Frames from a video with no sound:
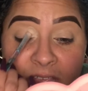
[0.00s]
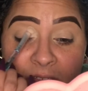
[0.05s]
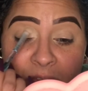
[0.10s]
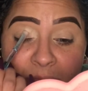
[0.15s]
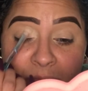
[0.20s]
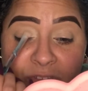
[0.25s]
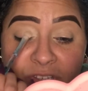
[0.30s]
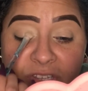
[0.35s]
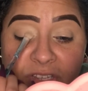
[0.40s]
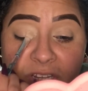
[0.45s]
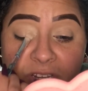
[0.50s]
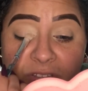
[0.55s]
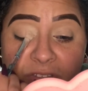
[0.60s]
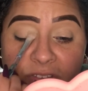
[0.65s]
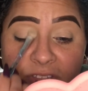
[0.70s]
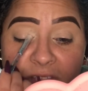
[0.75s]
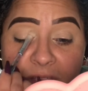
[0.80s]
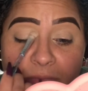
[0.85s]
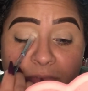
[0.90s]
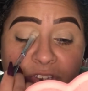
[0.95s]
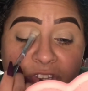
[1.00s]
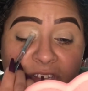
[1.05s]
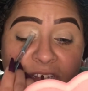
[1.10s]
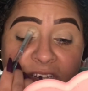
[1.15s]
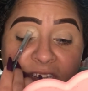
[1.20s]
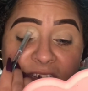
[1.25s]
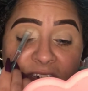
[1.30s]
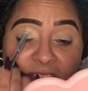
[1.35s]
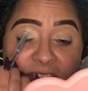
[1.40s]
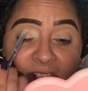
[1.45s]
We're just going to use that. We're just going
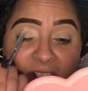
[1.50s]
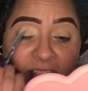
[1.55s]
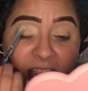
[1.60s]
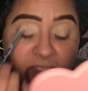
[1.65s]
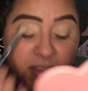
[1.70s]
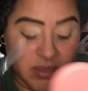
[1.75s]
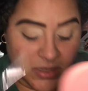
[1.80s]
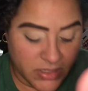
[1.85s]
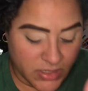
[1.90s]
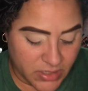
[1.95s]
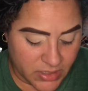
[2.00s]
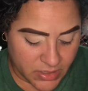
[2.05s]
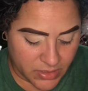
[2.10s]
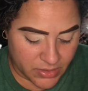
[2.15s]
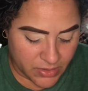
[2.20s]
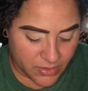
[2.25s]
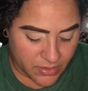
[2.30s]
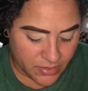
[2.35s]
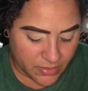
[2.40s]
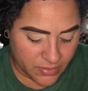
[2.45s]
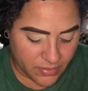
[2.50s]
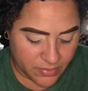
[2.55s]
to set that concealer